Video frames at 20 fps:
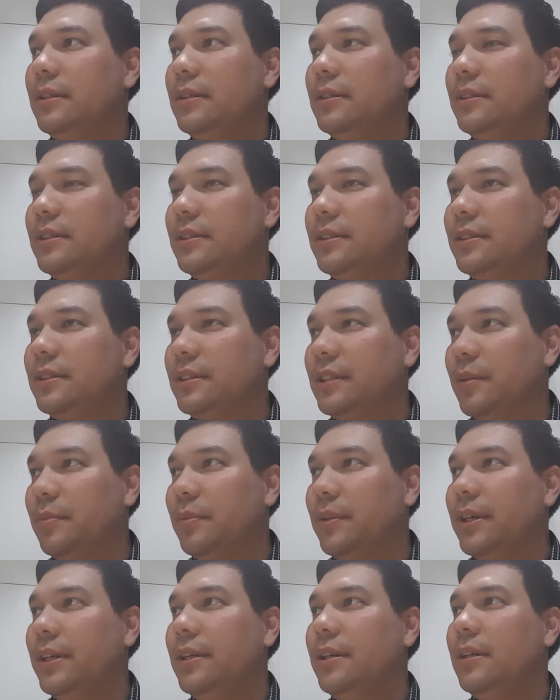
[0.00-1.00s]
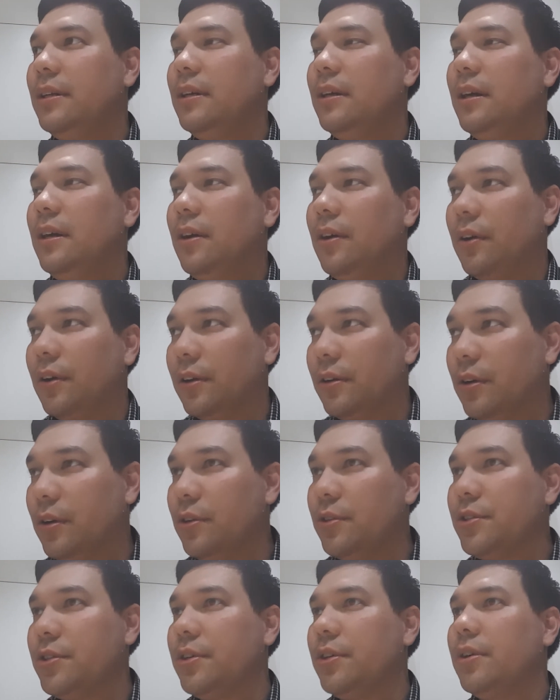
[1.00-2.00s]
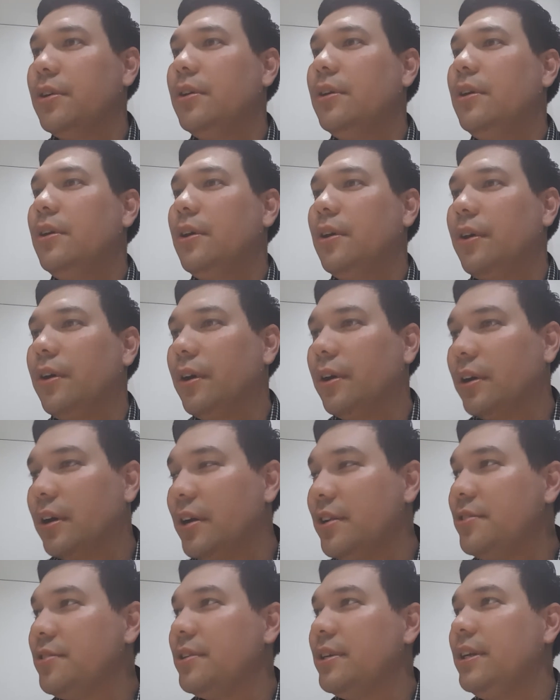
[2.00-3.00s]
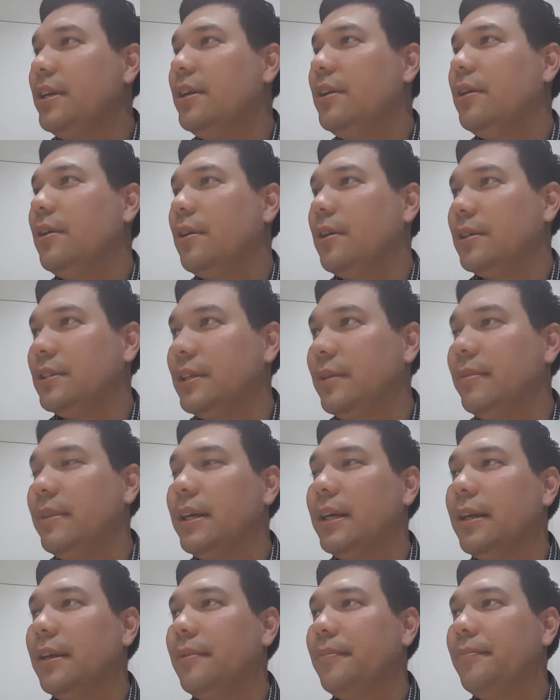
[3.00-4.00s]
someone or a culture or a country or something.